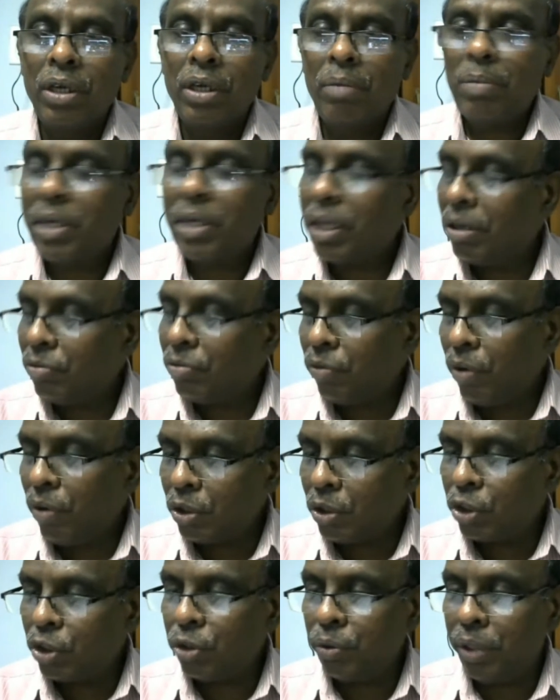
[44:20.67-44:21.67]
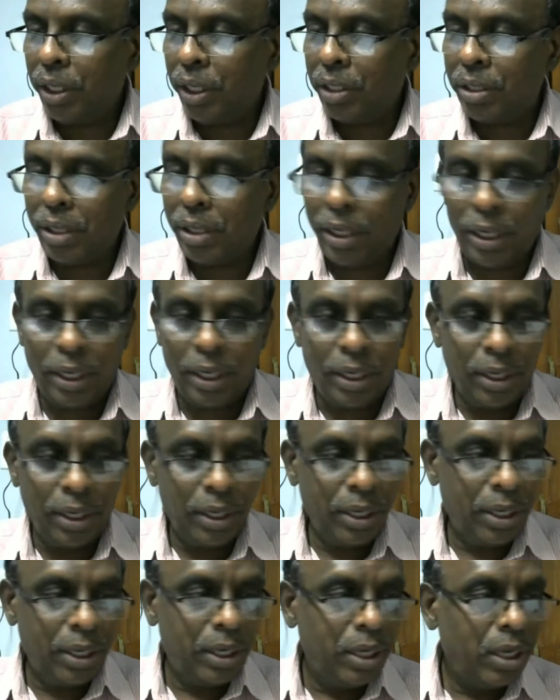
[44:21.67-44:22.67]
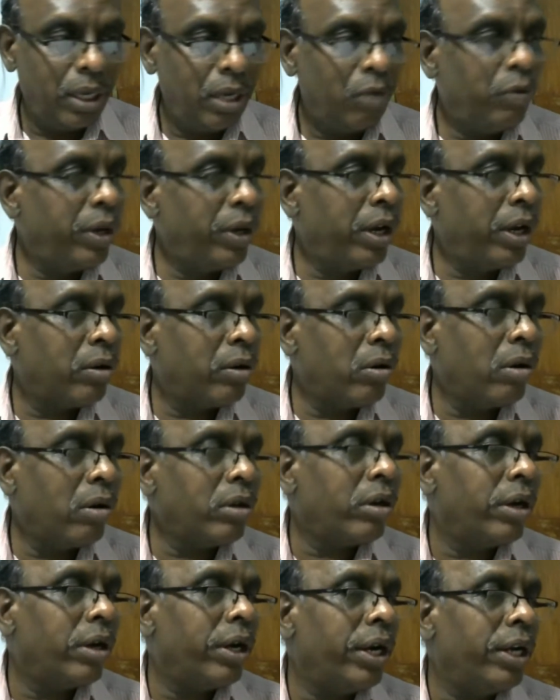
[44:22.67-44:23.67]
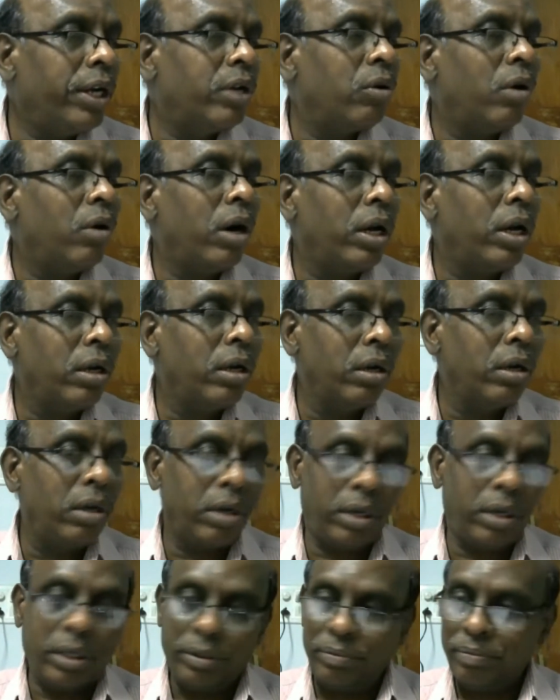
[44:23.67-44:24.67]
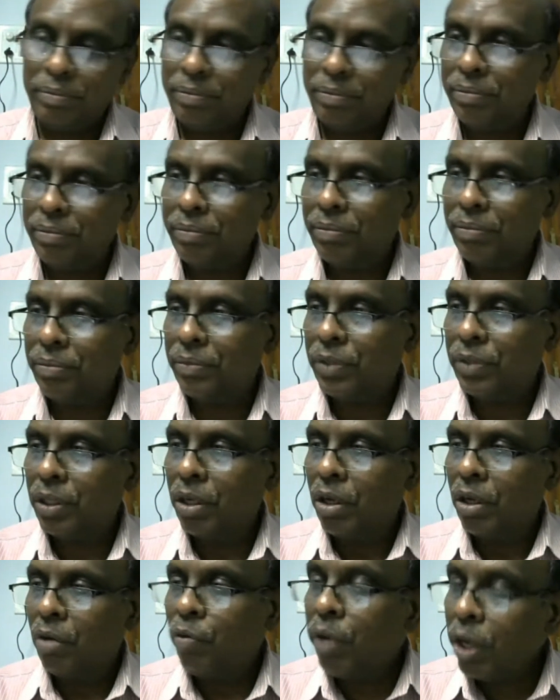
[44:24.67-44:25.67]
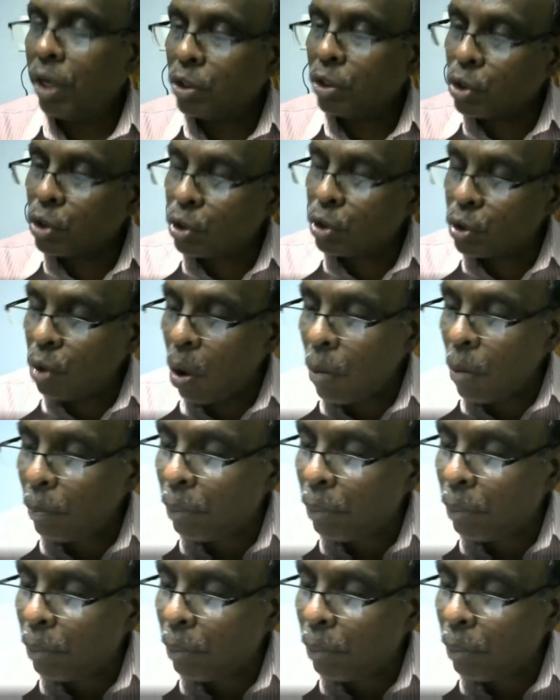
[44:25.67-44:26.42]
But unfortunately, we are not ready to unlearn. We are so